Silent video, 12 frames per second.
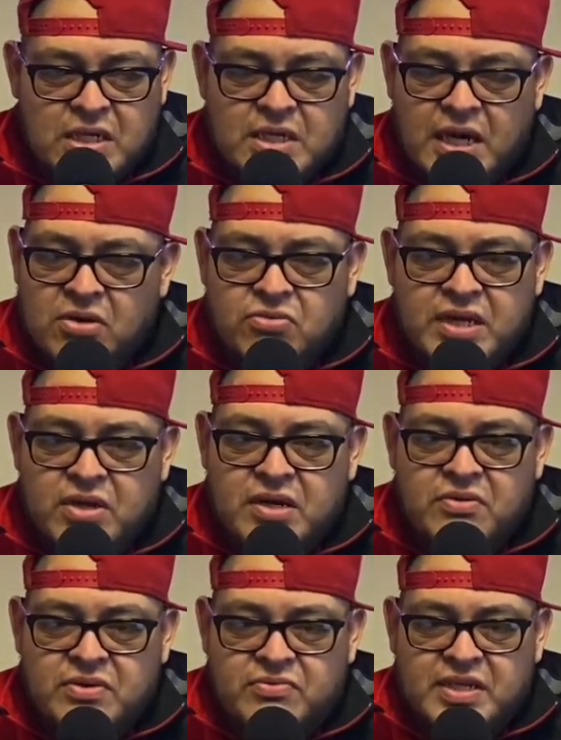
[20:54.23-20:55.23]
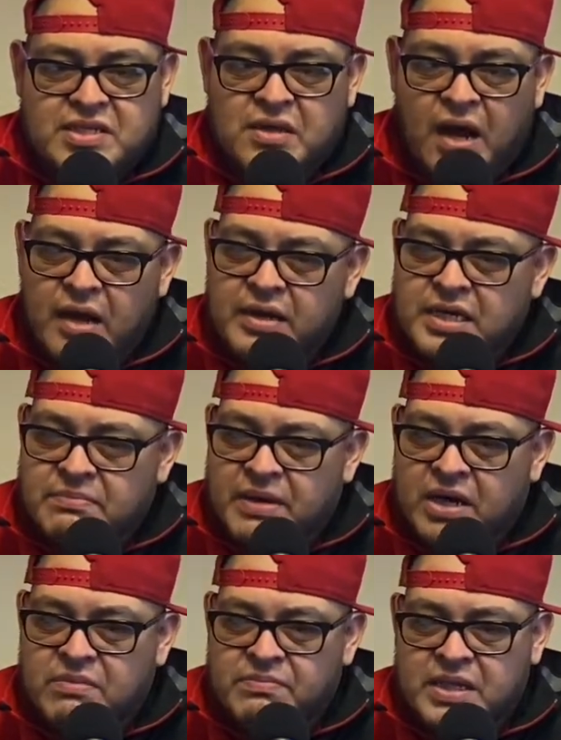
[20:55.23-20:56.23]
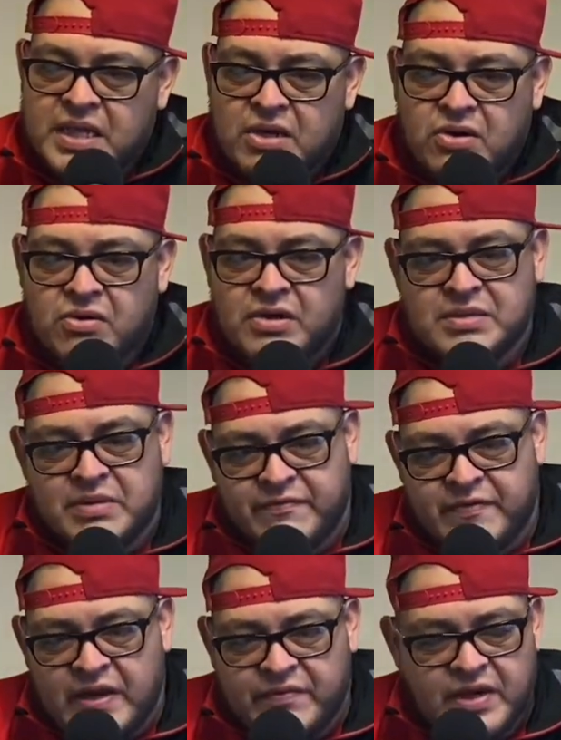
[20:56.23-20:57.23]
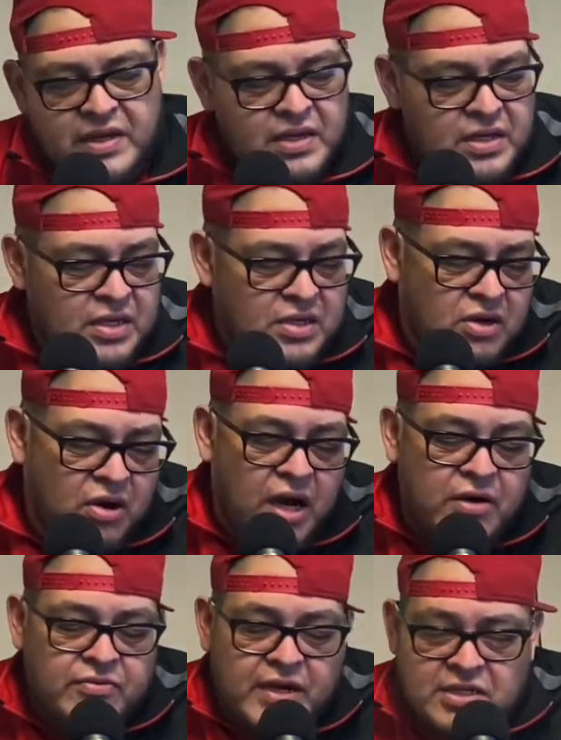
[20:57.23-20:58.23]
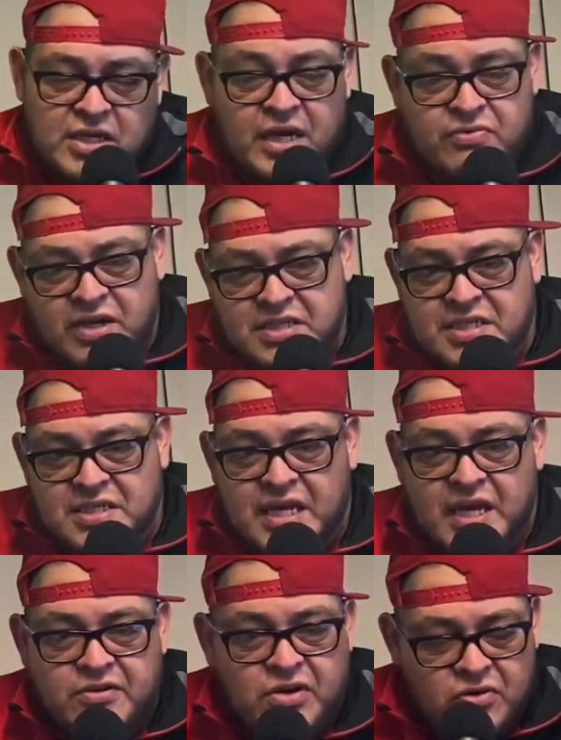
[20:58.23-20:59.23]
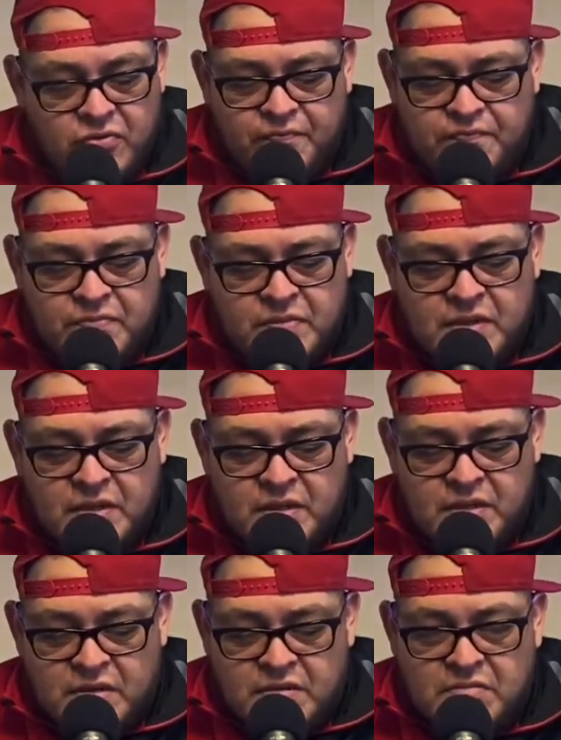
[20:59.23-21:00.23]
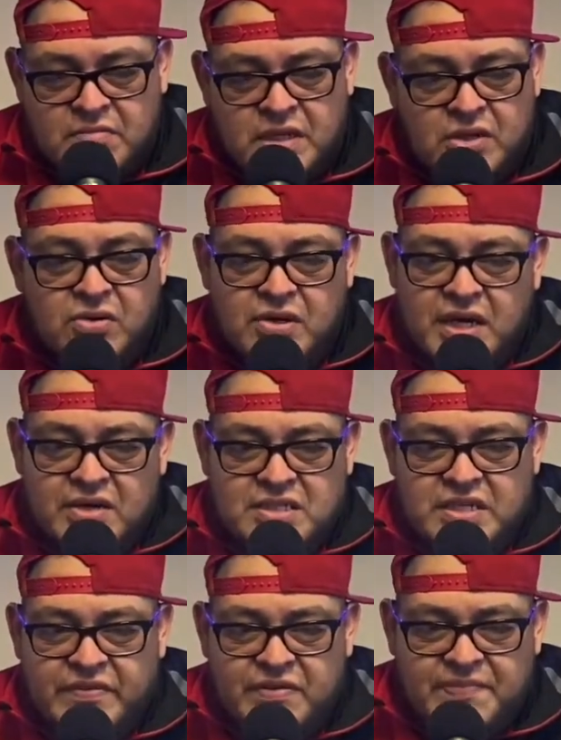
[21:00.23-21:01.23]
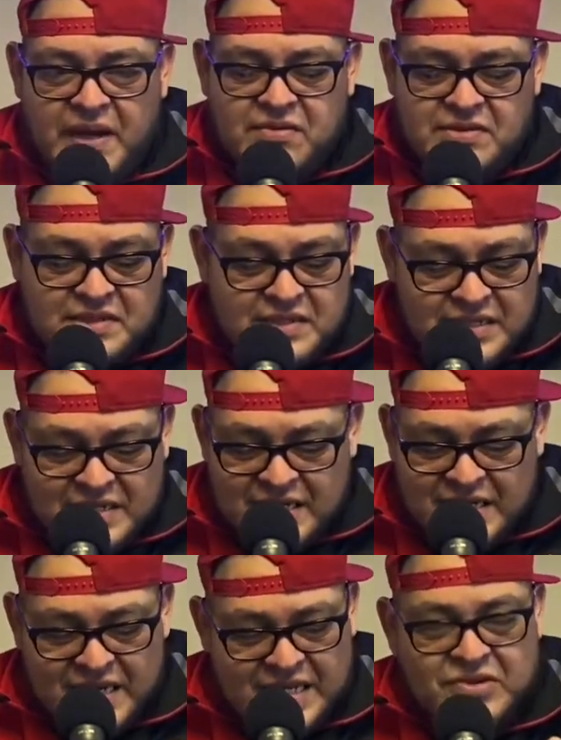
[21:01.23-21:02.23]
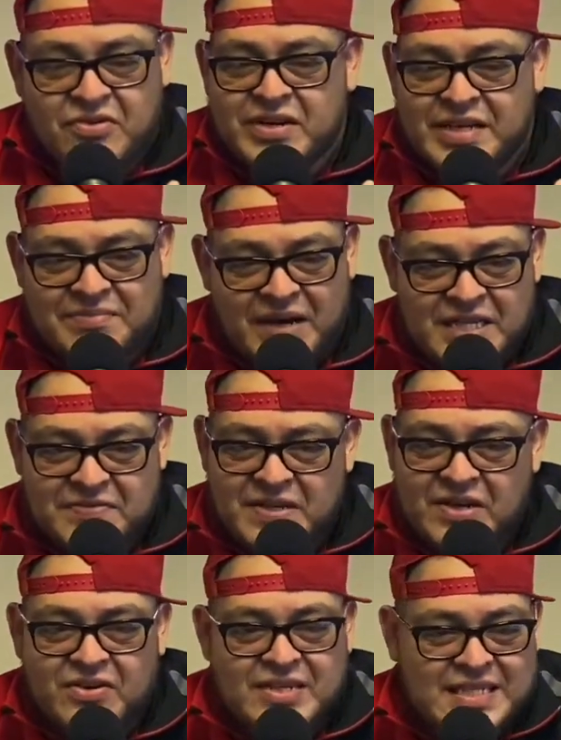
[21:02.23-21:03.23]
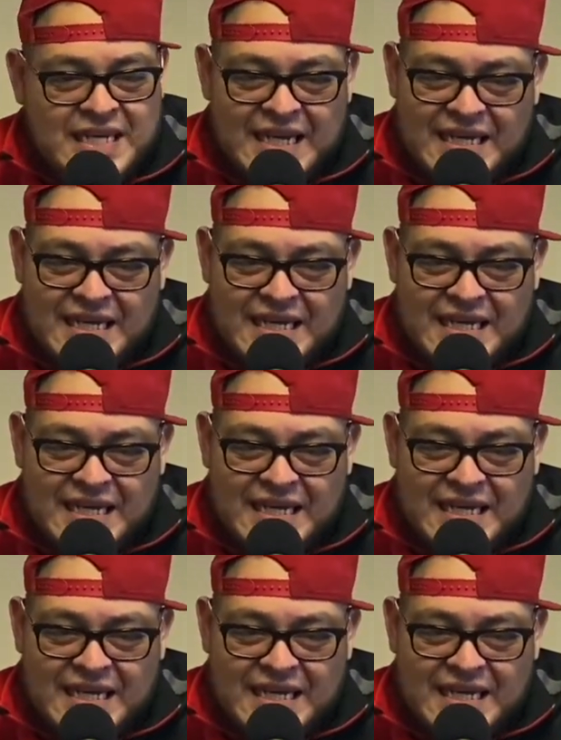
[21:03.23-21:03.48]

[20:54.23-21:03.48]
I don't hear anyone really talking about him, being like, oh, he's my favorite. Oh, I'd watch this guy. No. You go 170 pounds. It's Jorge Masvidal. It's Nate